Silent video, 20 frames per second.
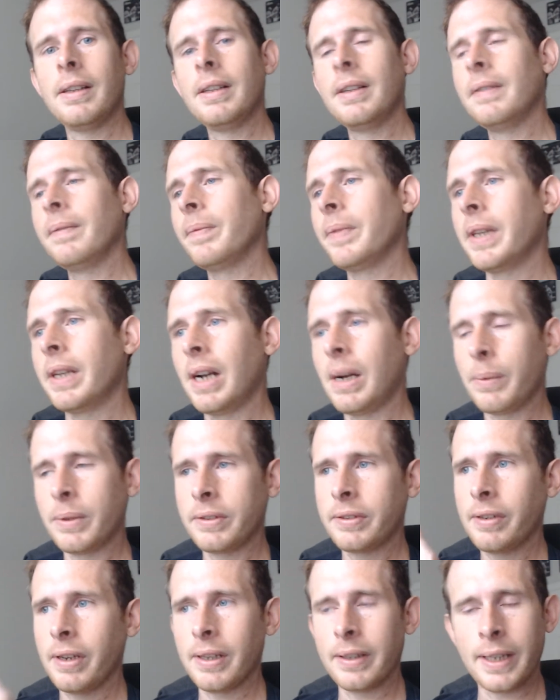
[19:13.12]
You know, I would
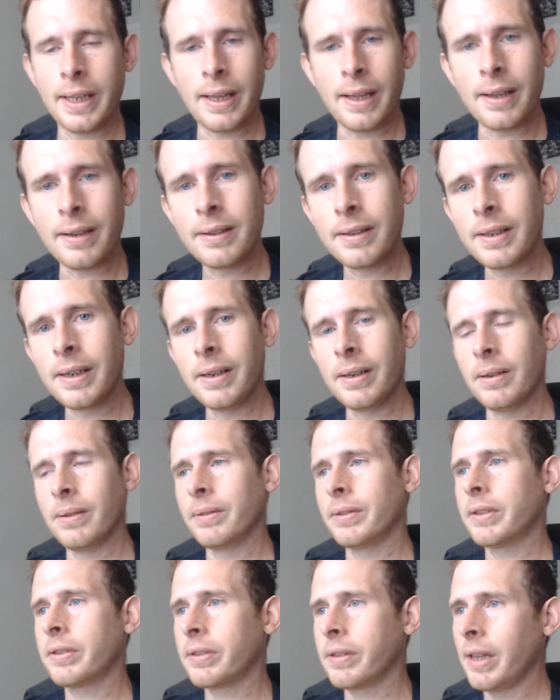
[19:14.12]
say that, you know,
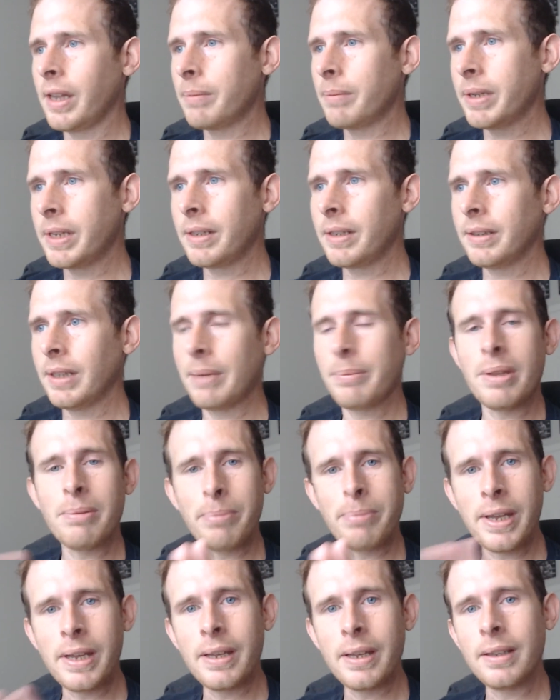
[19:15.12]
just let me, let me
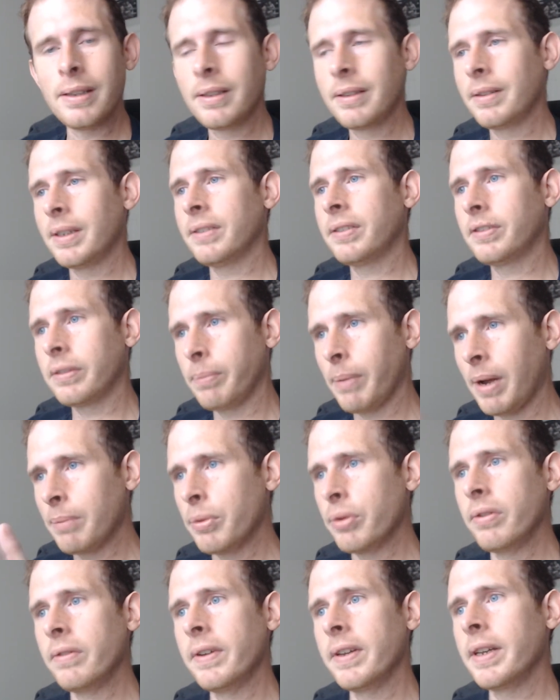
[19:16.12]
be. This is my
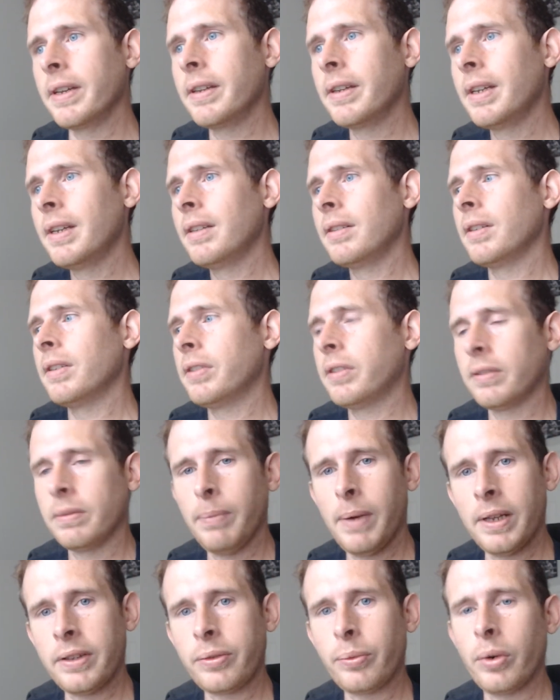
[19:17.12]
movie. This is
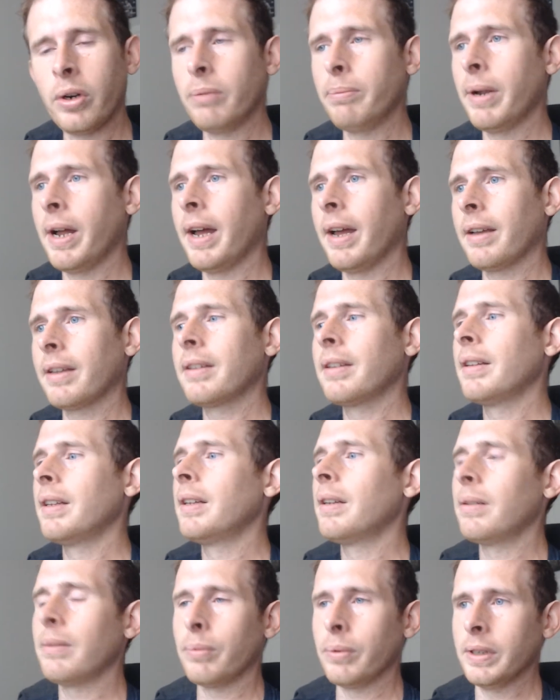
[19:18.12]
my throwback.
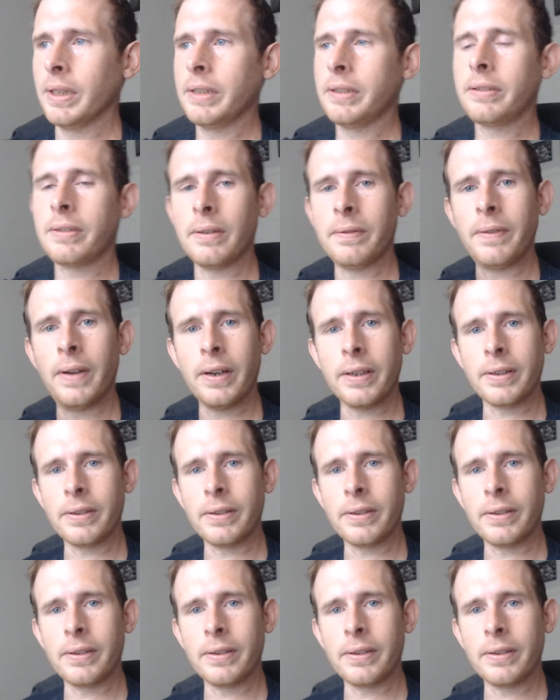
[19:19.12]
Release the fucker.